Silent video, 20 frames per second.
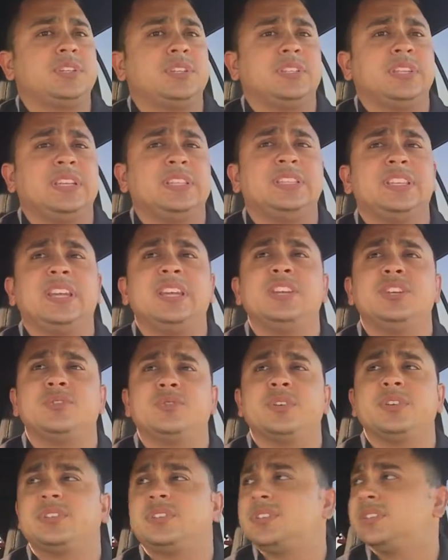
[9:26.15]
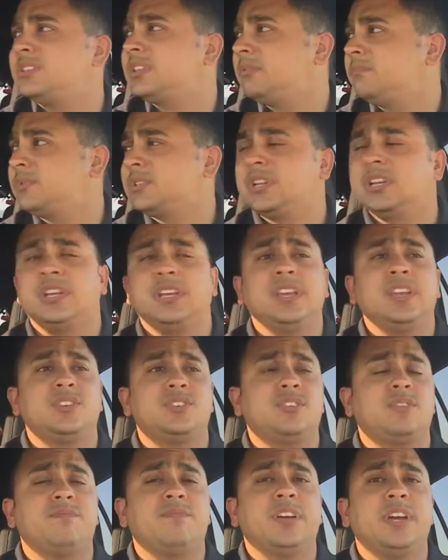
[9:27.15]
because that's dangerous and something's going to
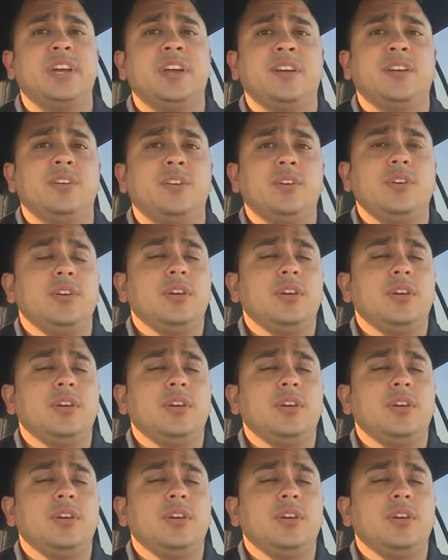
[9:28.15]
catch on fire.